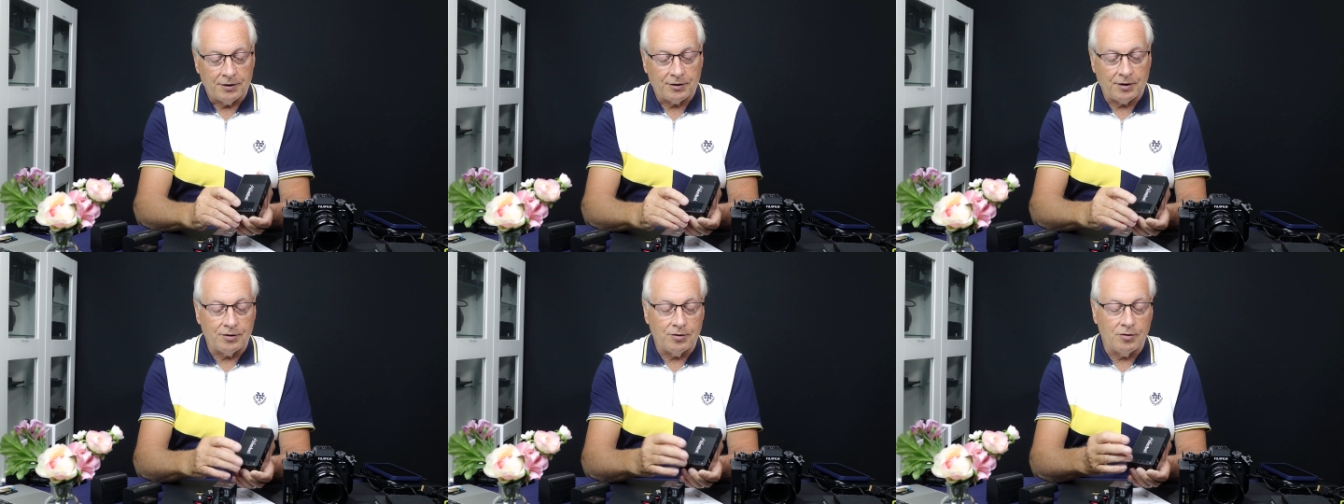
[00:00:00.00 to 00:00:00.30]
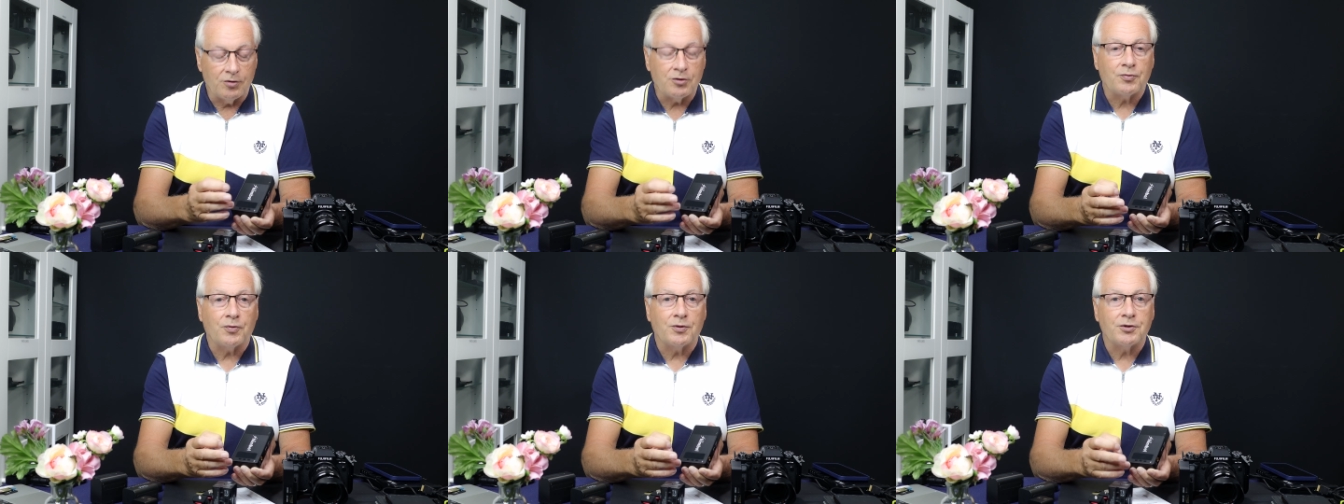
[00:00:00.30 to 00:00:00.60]
They're
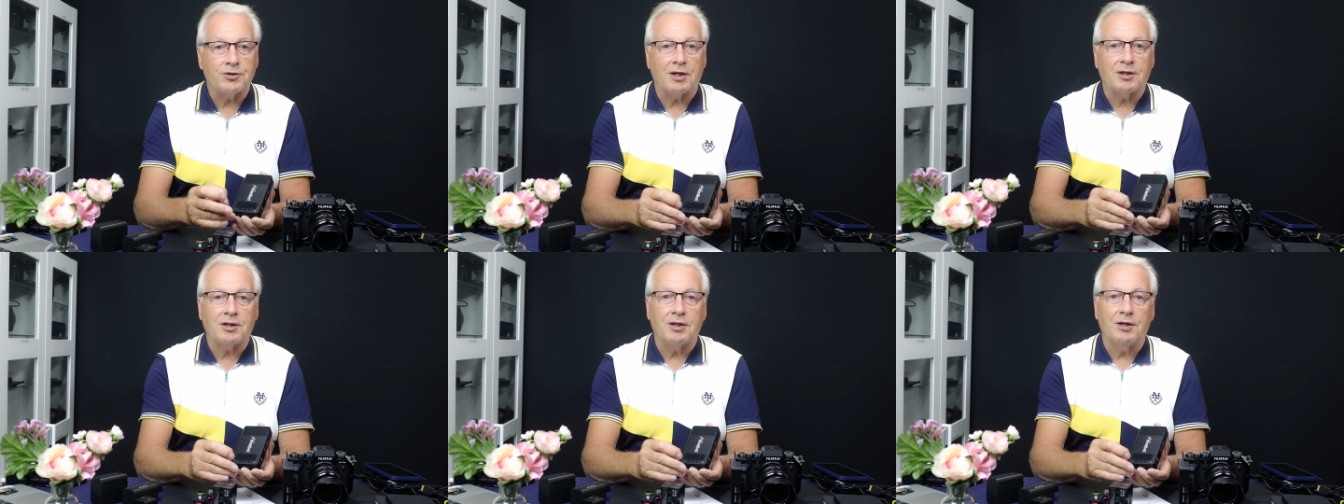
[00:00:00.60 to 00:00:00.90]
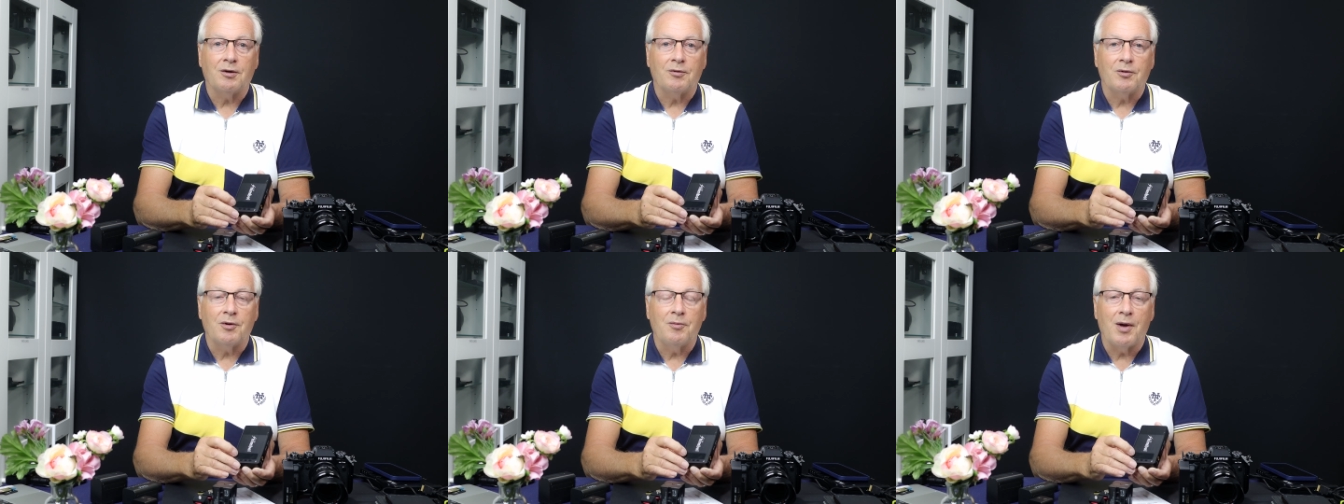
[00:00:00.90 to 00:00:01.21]
used for
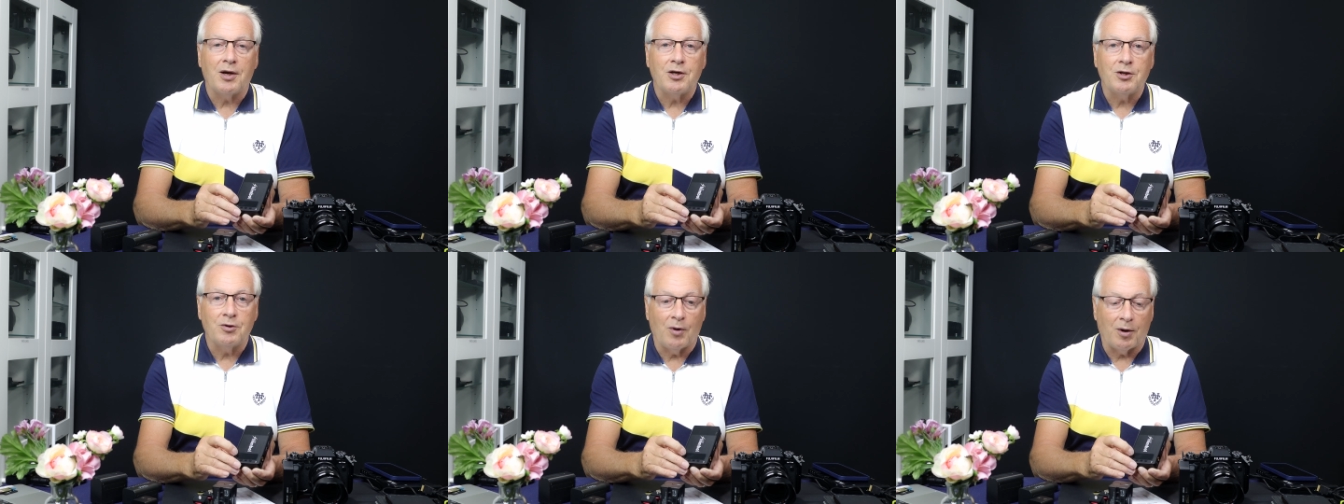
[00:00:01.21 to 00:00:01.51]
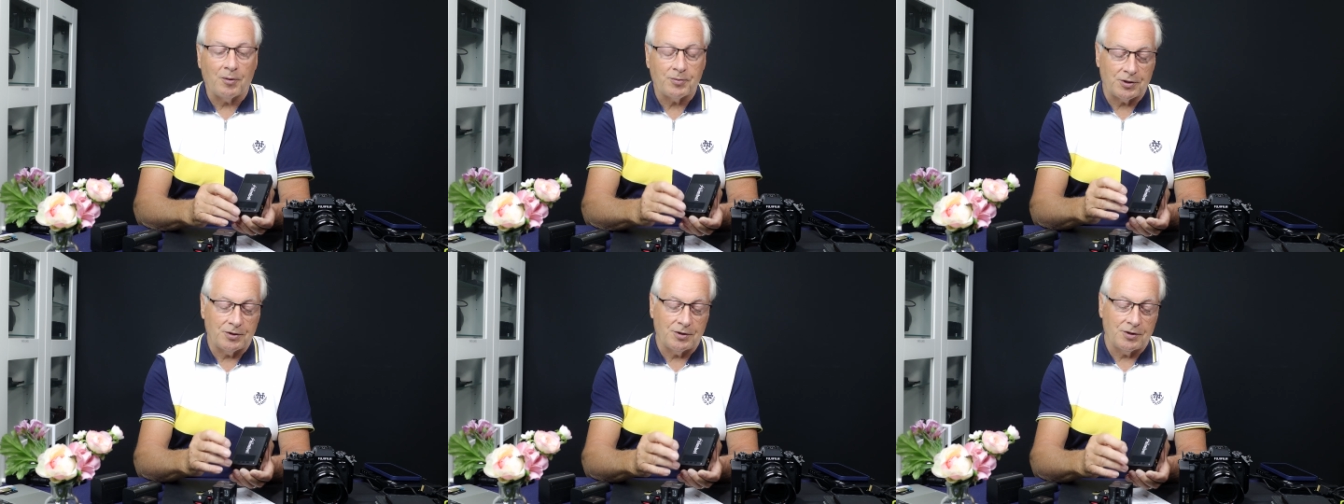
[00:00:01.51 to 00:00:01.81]
setting up the menu
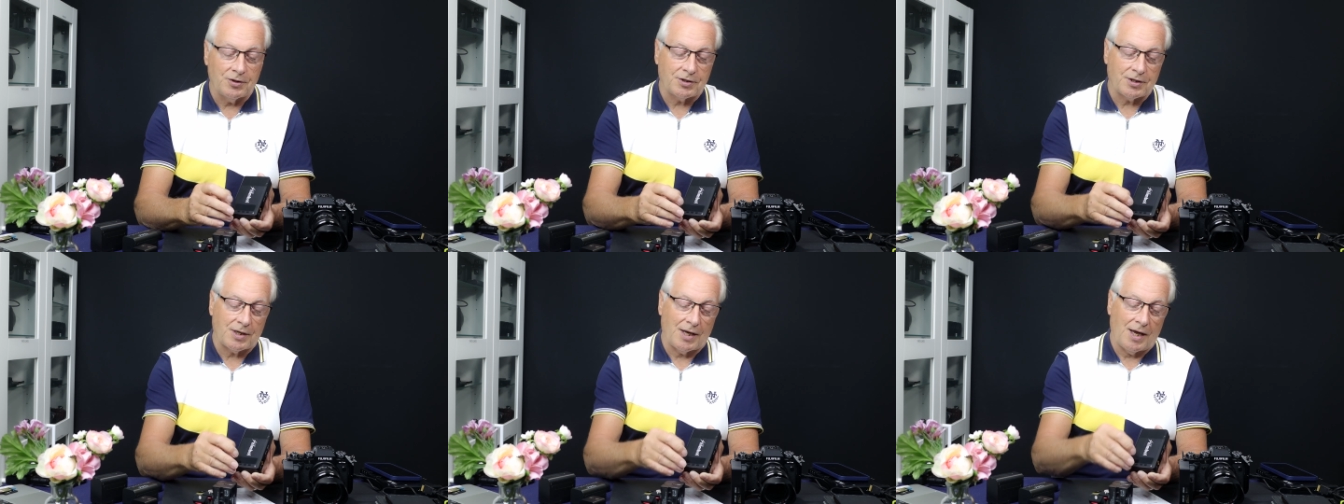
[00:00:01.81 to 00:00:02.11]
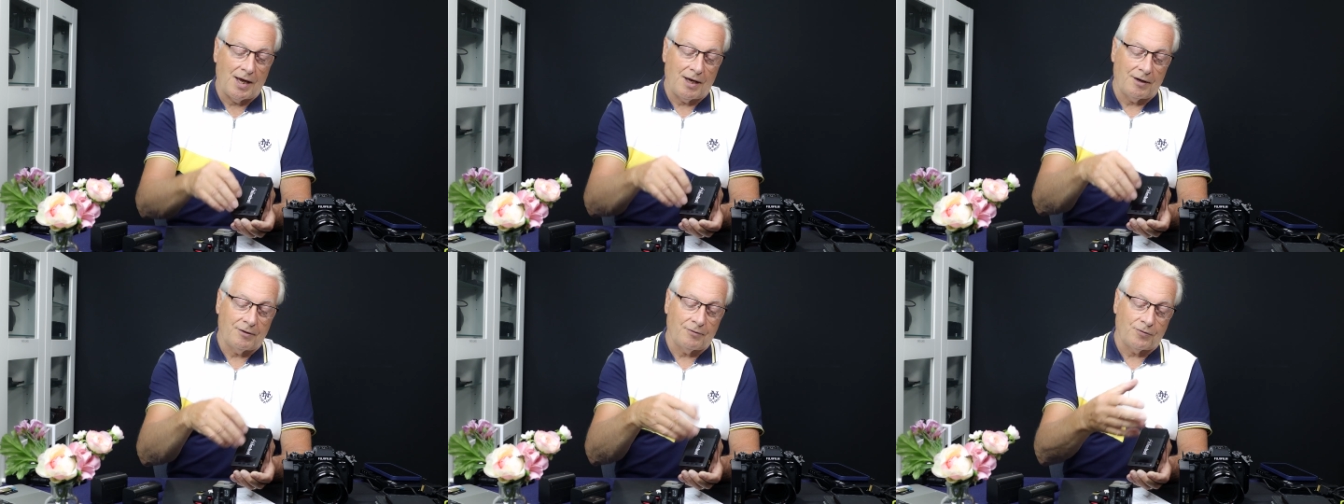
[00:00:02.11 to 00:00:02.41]
options
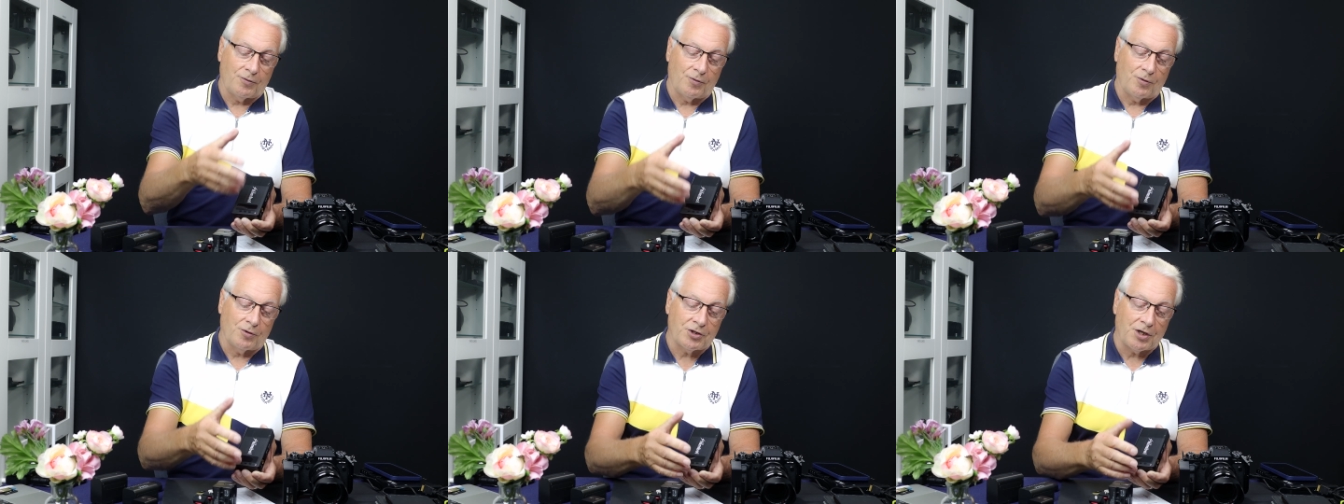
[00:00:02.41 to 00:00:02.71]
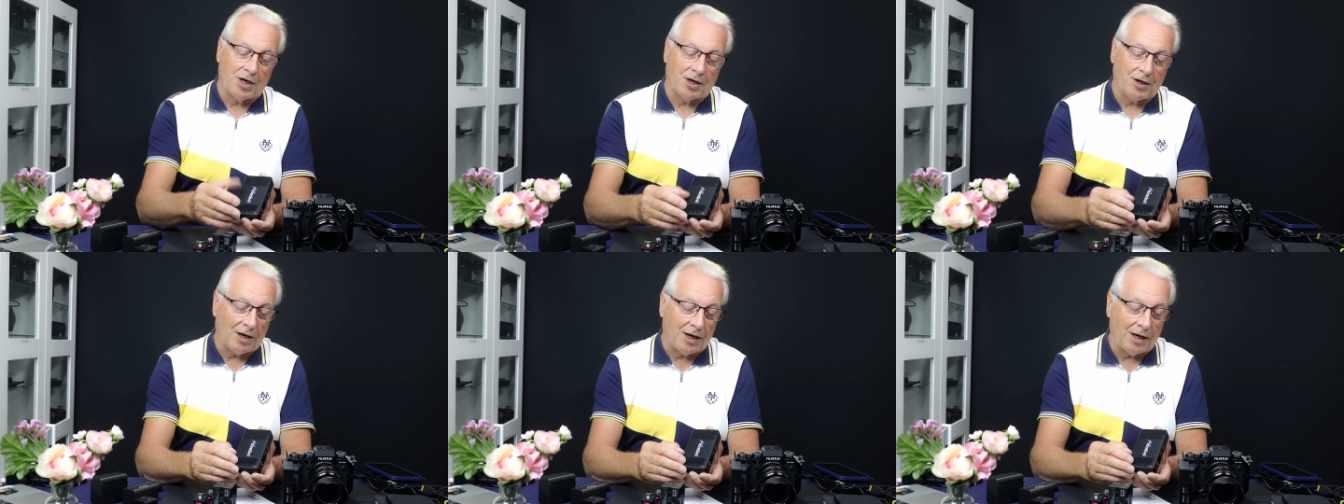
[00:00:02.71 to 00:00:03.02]
and for
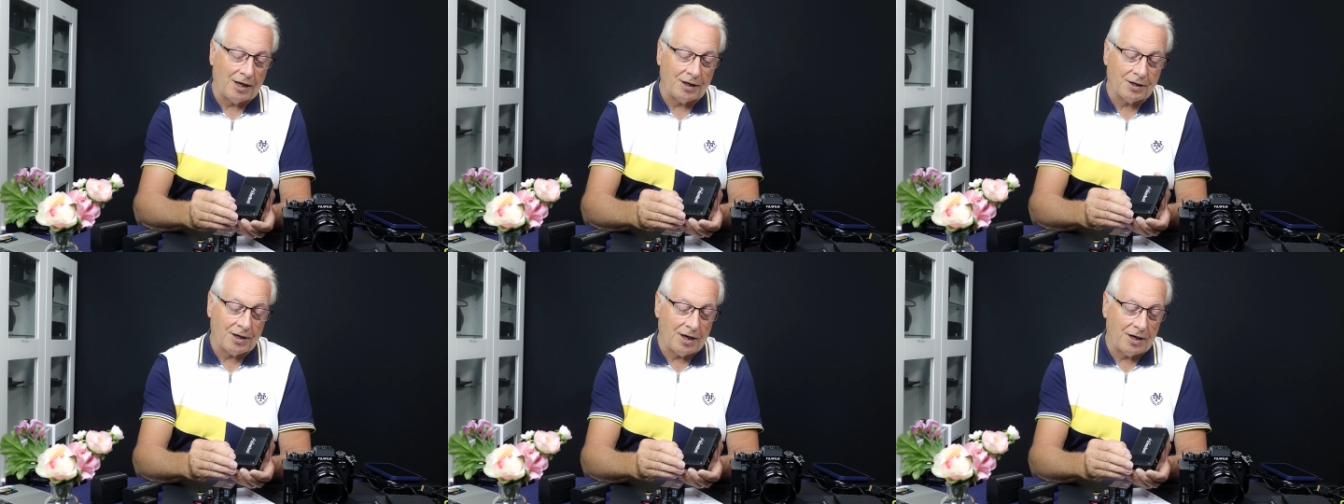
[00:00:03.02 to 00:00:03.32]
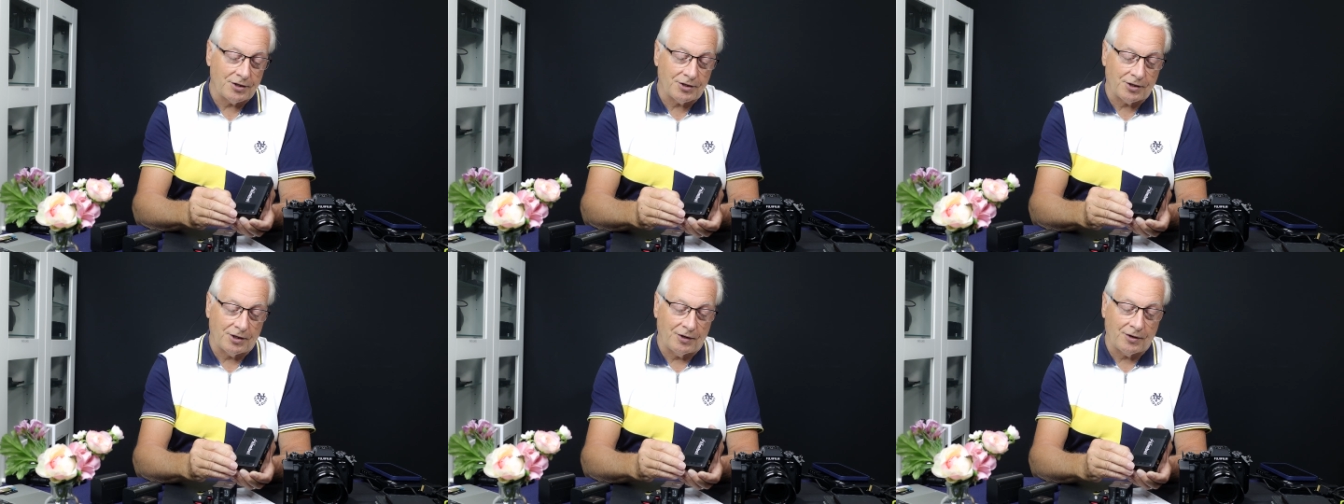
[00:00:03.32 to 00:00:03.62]
channel
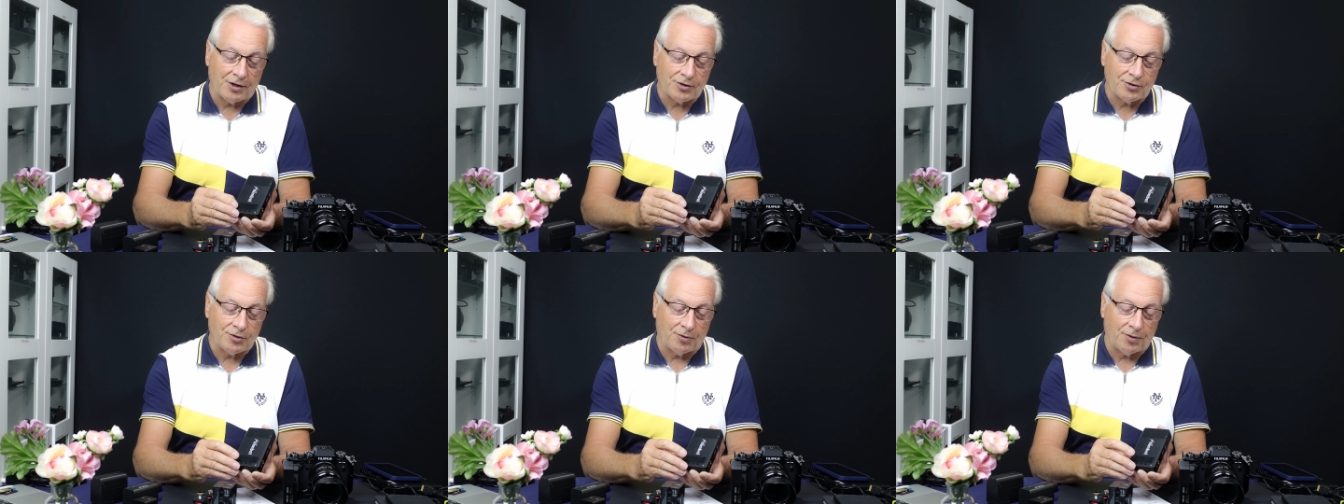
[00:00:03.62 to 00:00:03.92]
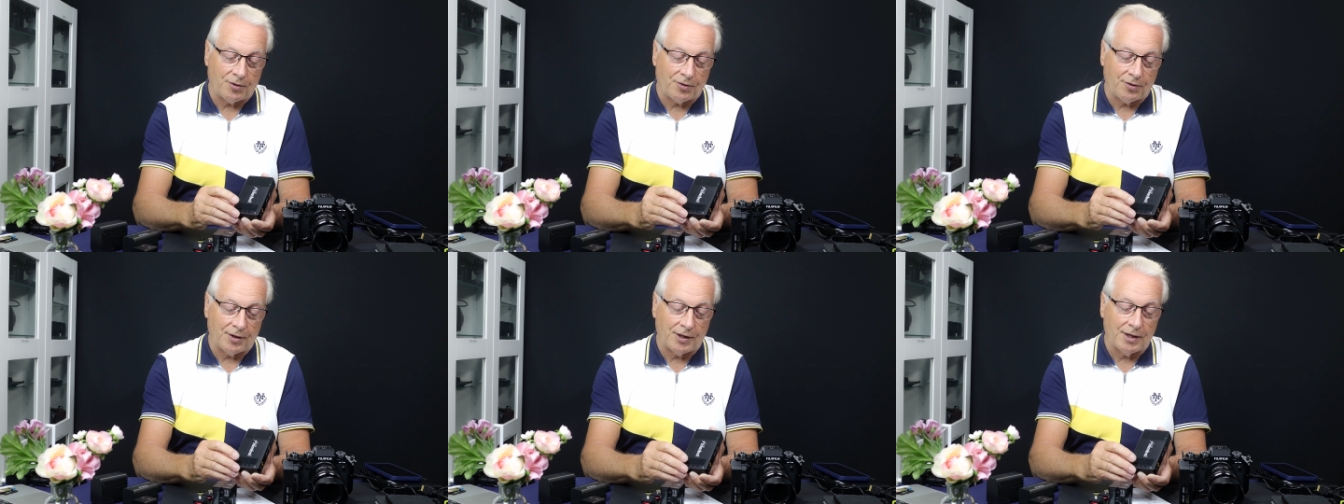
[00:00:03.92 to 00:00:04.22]
allocation and that
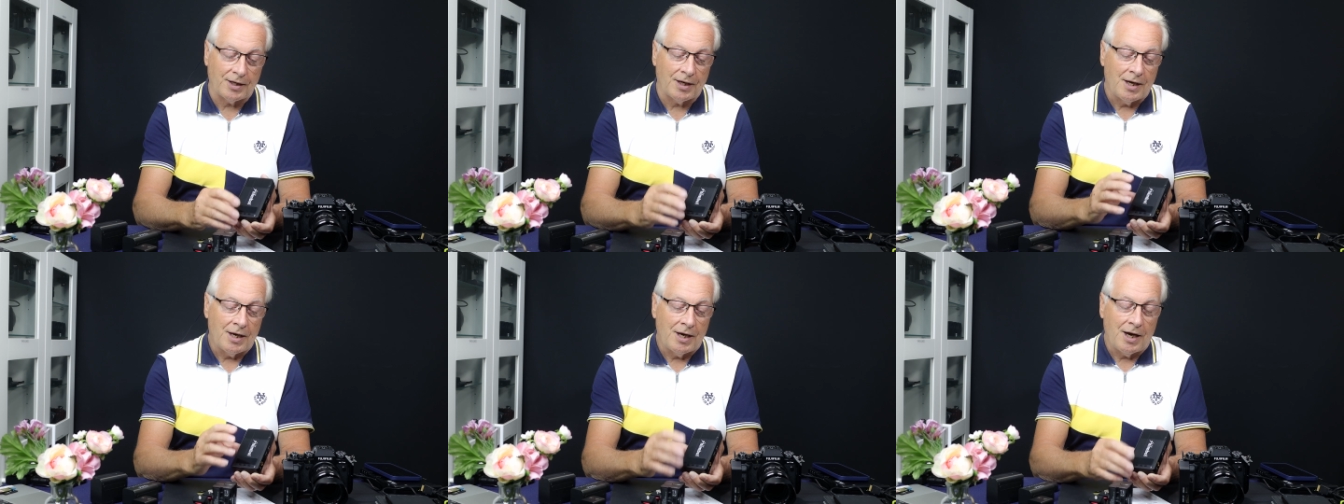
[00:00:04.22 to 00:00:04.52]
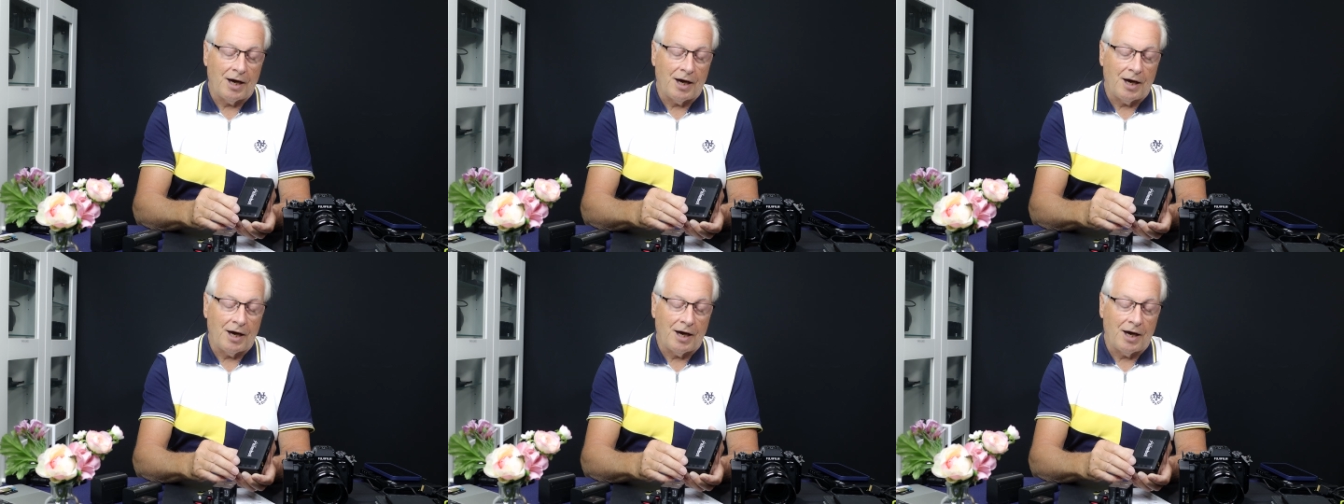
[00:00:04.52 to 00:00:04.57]
sort of thing,